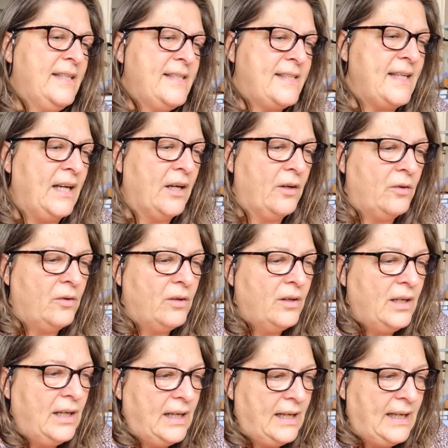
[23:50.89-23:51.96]
So
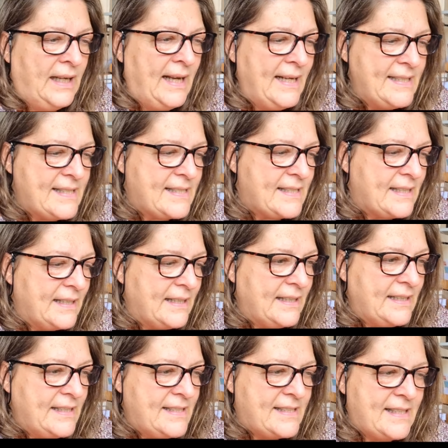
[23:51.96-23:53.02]
let's
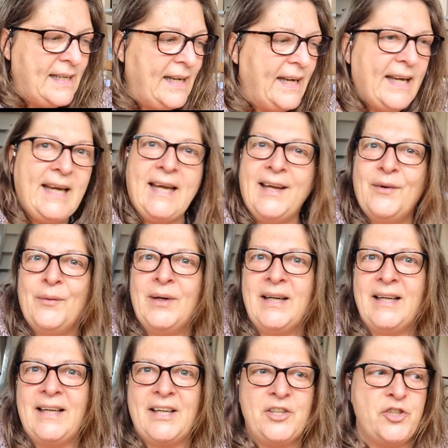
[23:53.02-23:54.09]
see what I
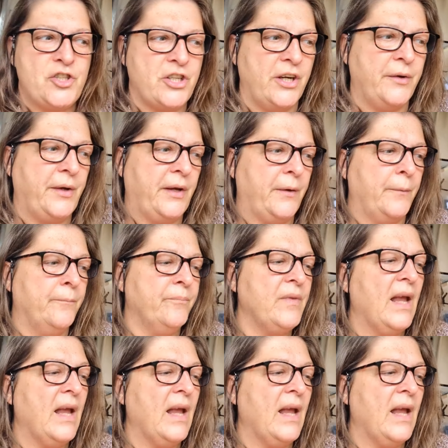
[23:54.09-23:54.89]
can show you.